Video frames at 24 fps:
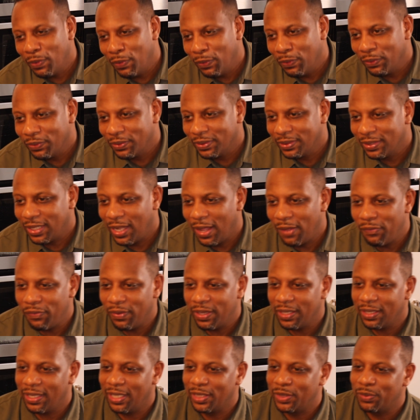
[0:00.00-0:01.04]
know. I
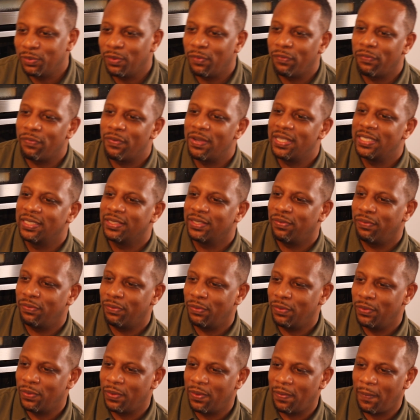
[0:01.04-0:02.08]
think that's what friends are for.
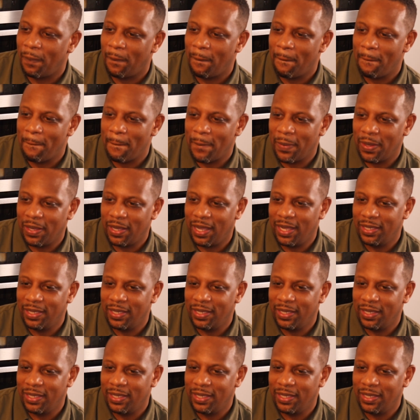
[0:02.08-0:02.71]
Yeah, it's true.